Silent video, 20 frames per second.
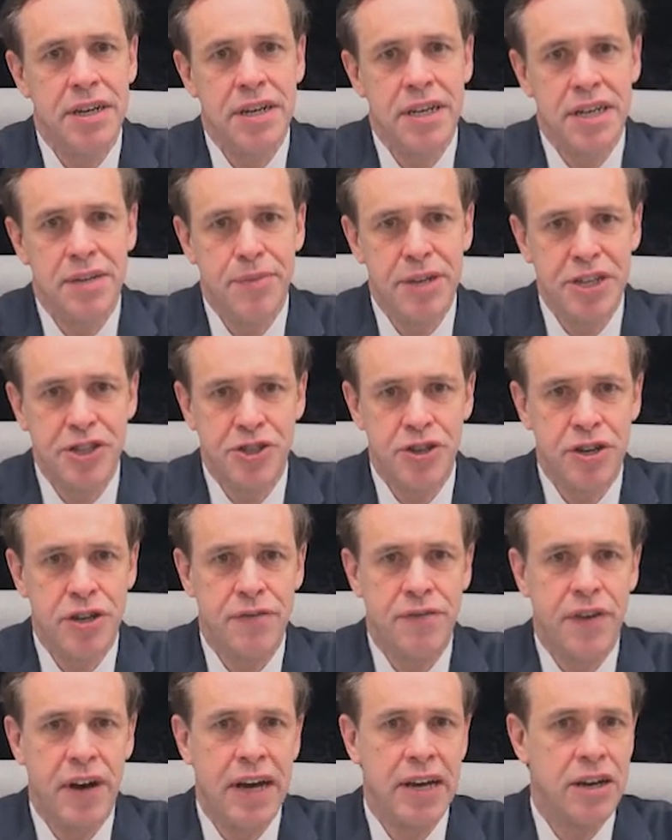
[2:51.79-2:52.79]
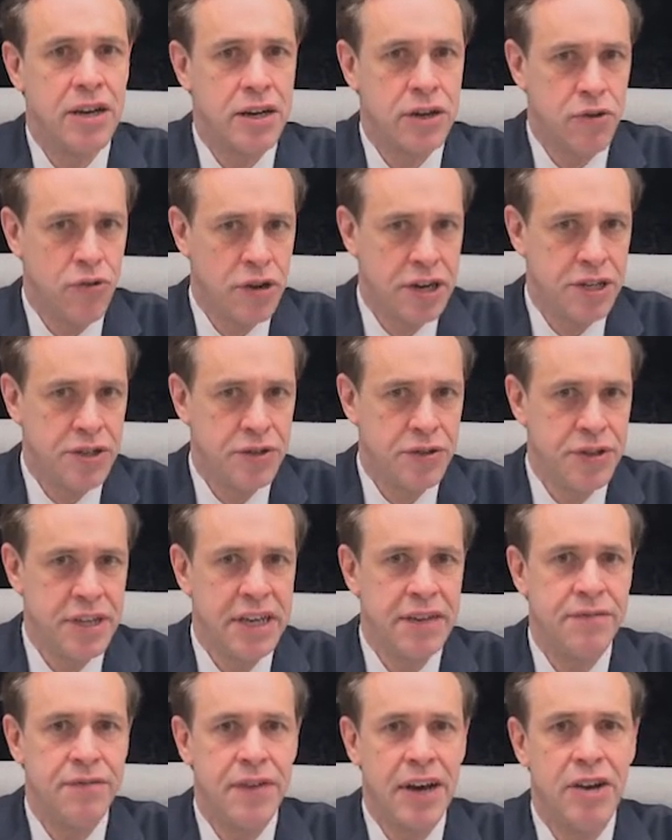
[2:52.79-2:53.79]
to be certified according to
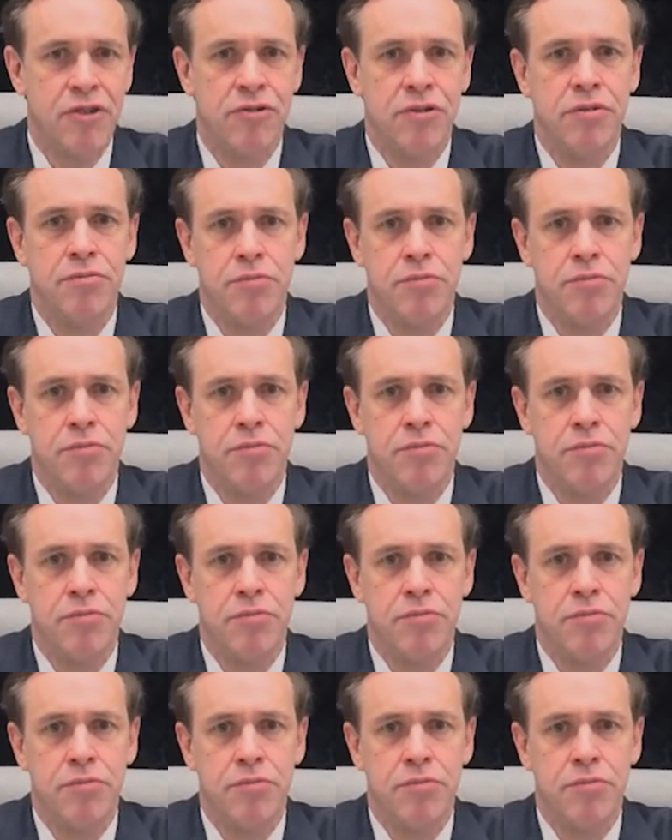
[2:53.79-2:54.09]
the Federal